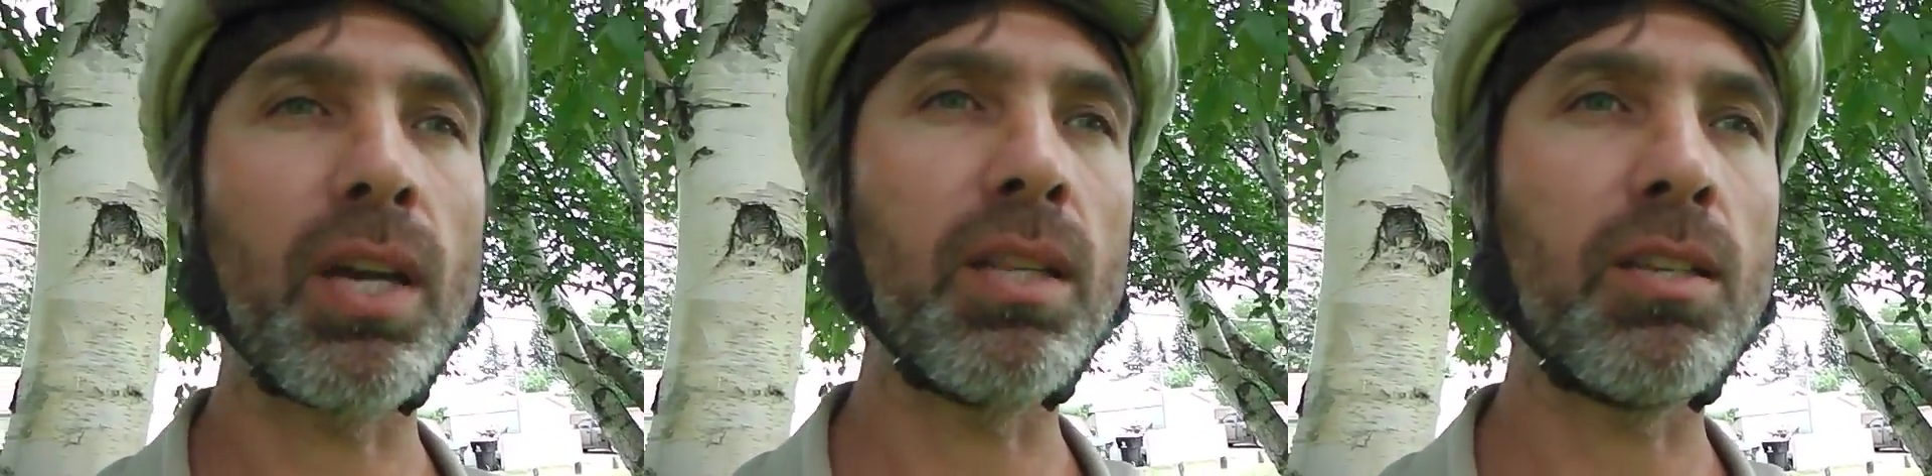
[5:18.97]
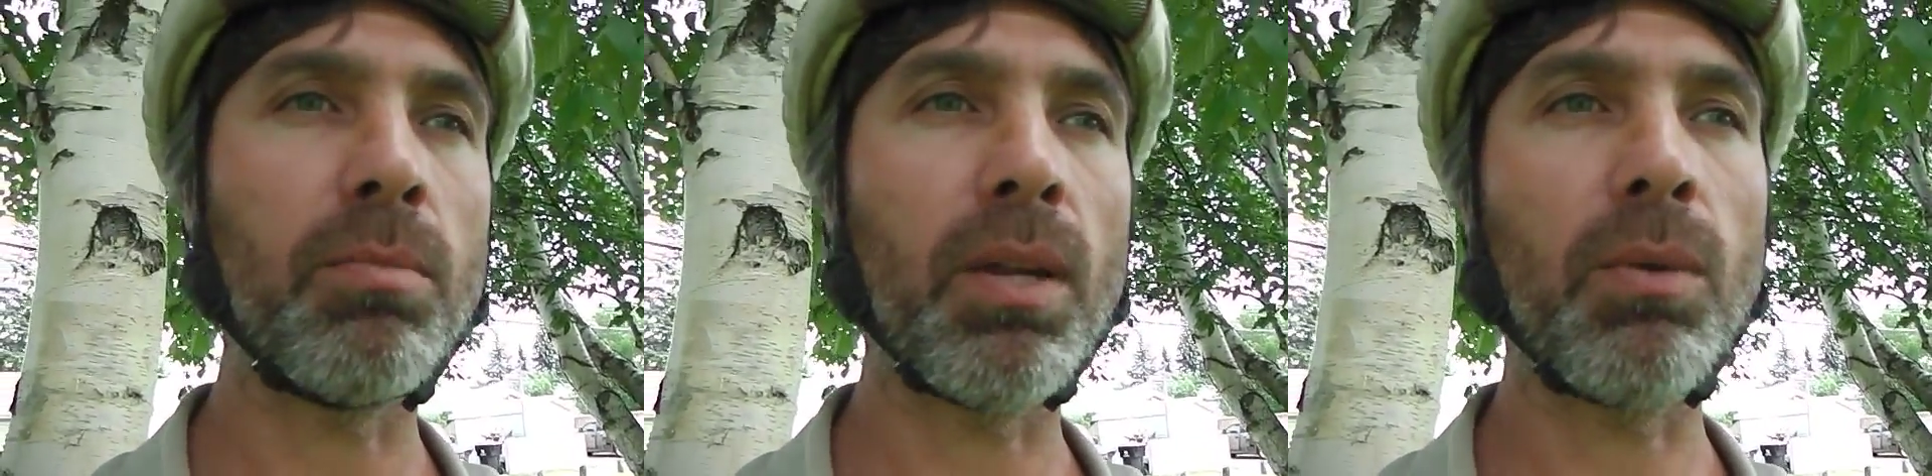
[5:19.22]
had
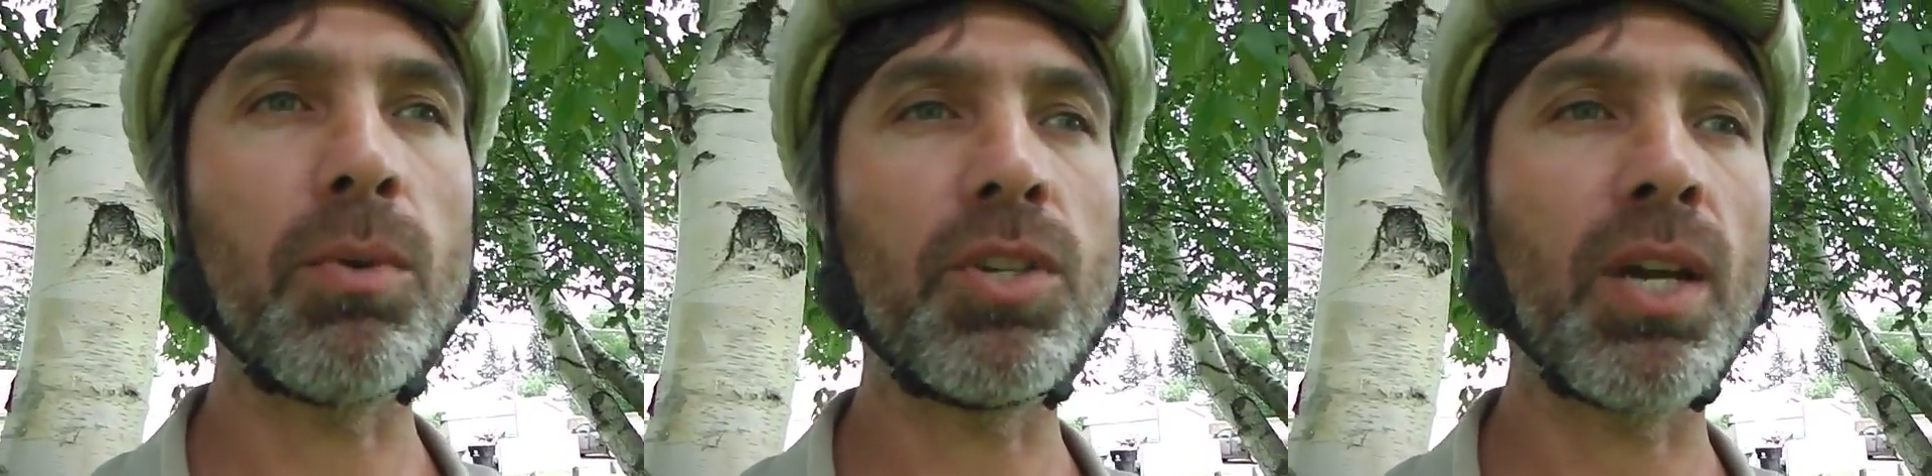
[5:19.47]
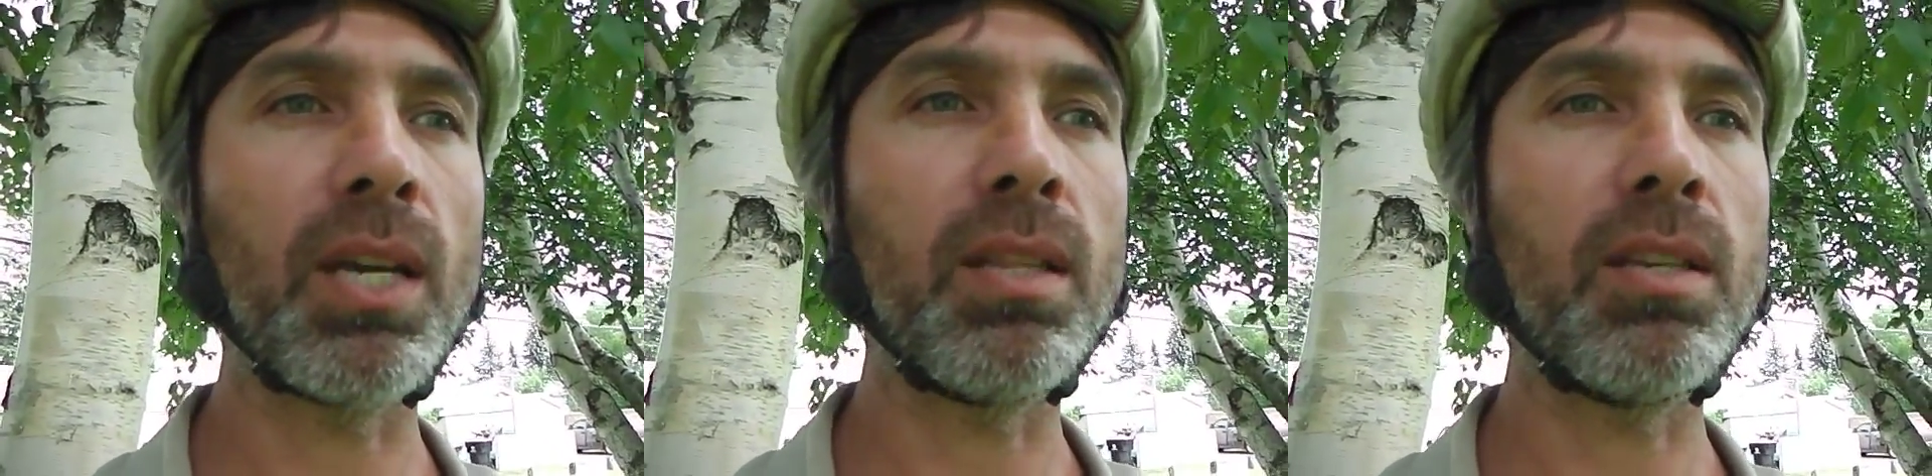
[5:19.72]
this money, wish
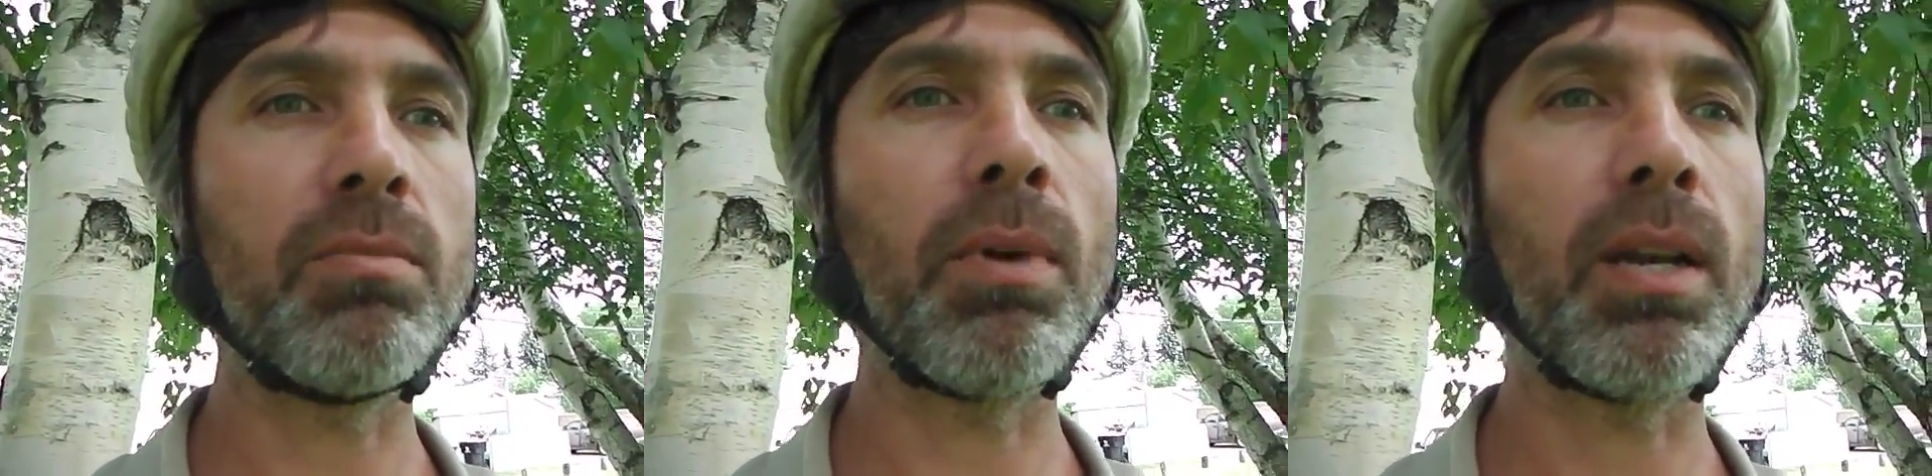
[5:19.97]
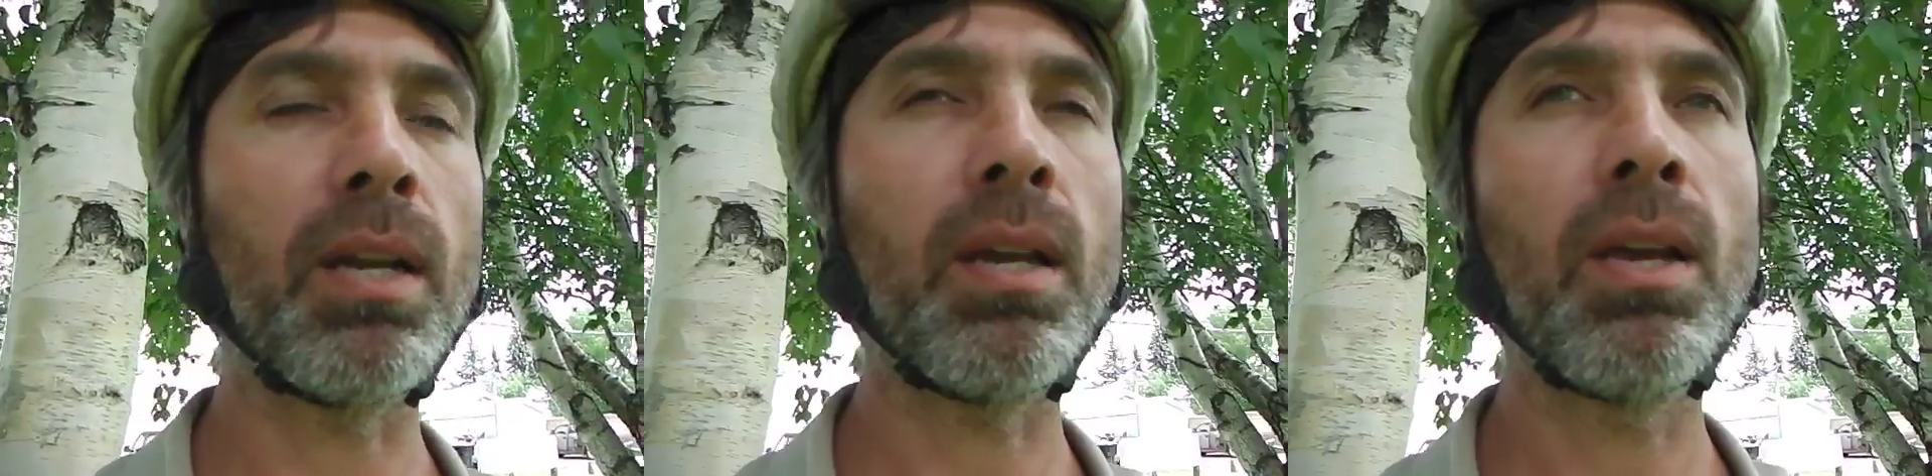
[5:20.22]
I had this
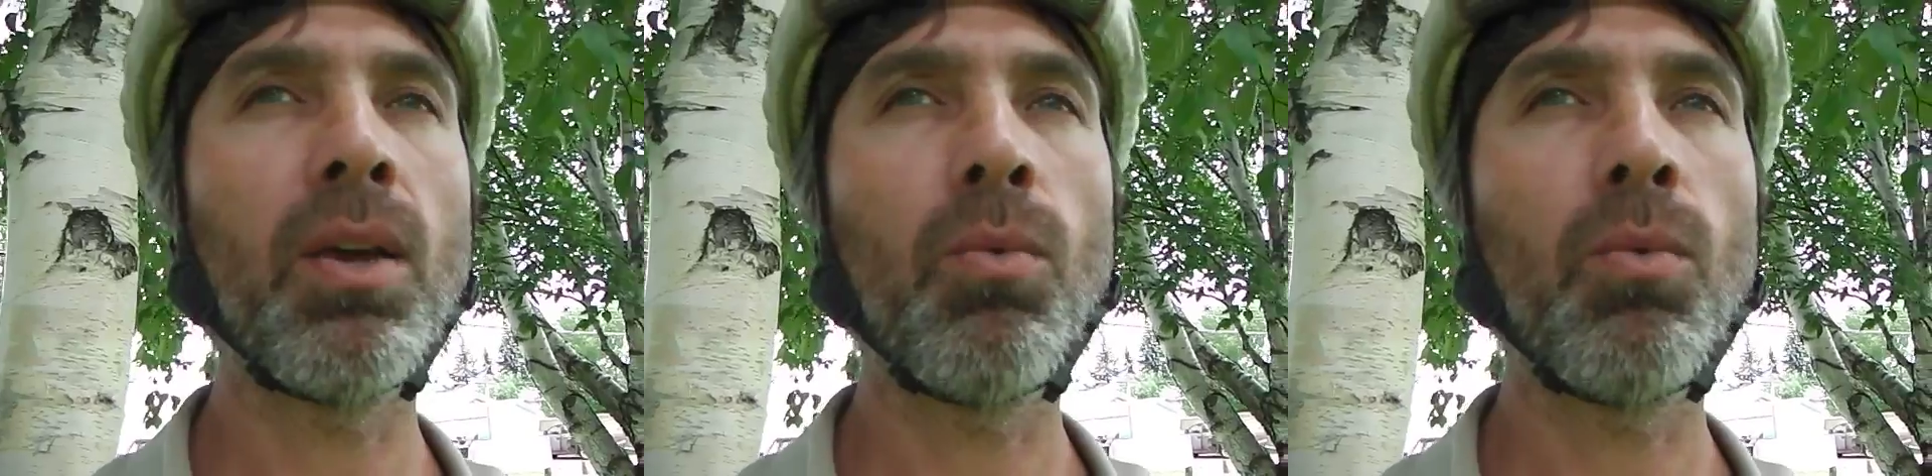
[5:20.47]
money.